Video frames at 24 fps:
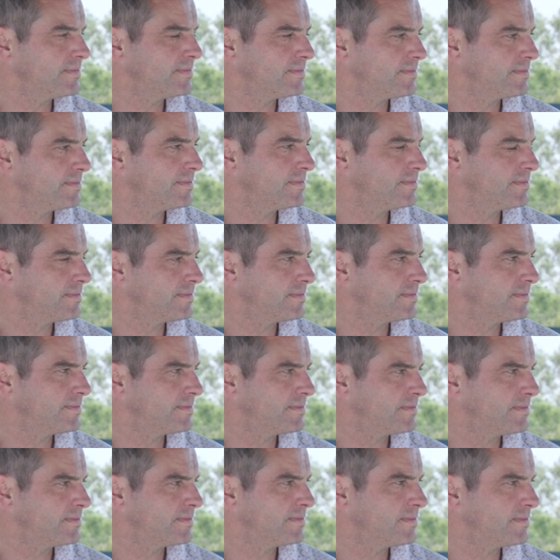
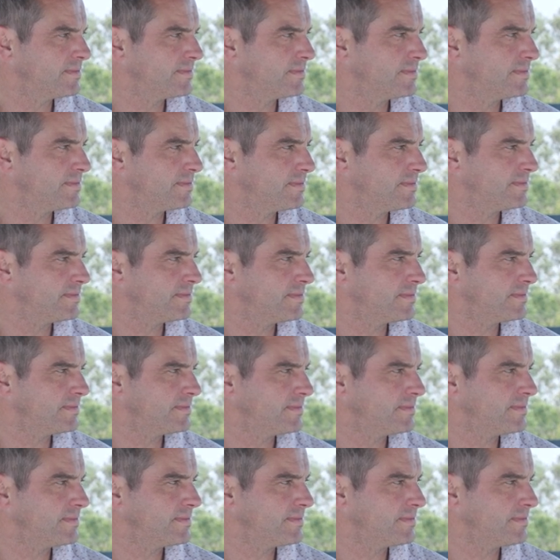
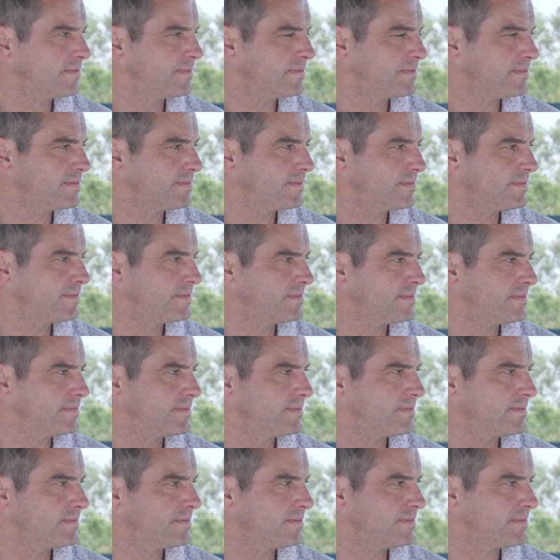
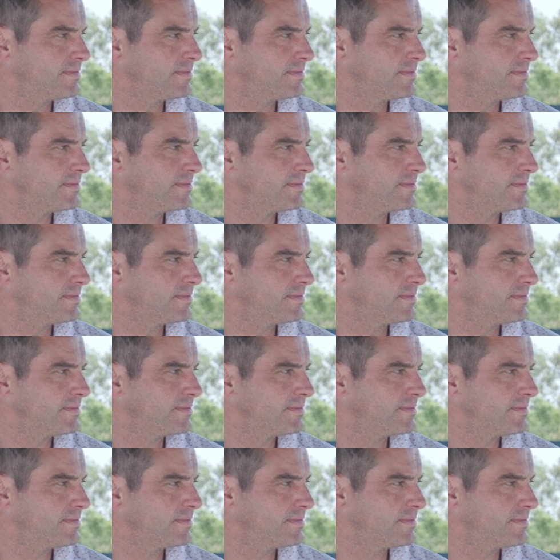This person isn't speaking.